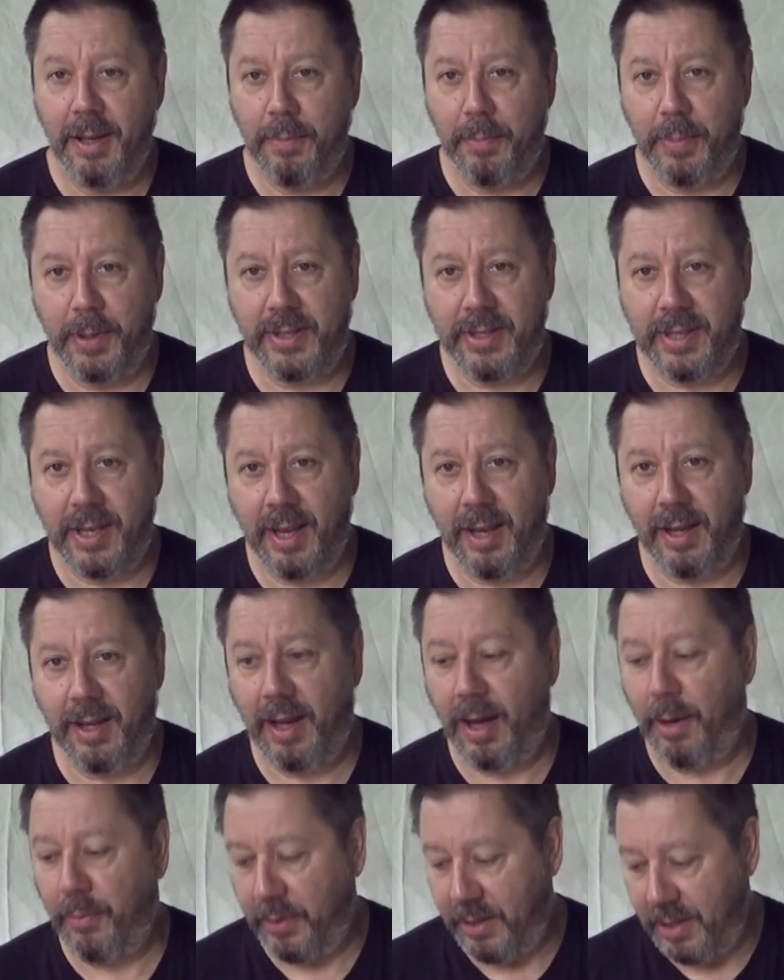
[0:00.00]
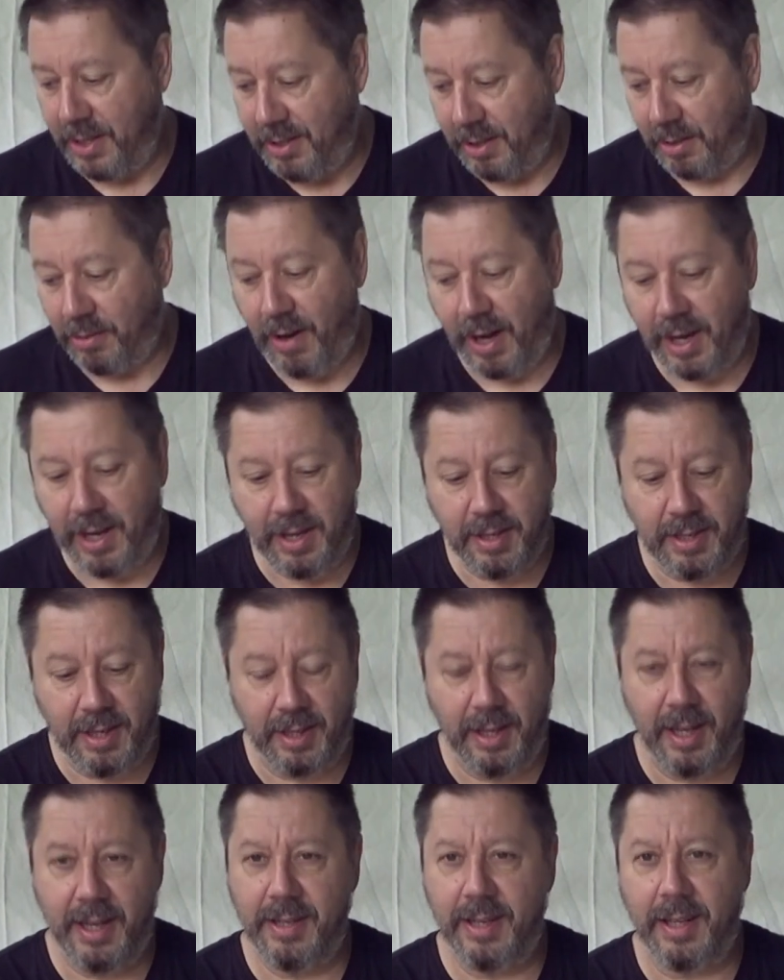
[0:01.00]
but uh, I wanted to crack into
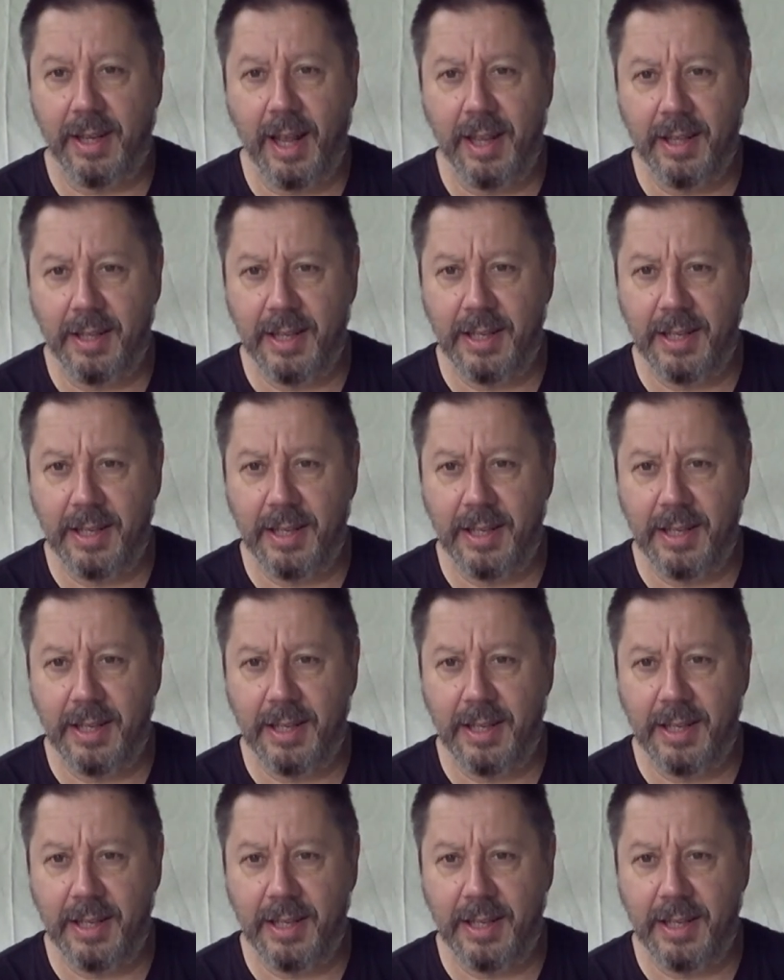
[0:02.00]
these and get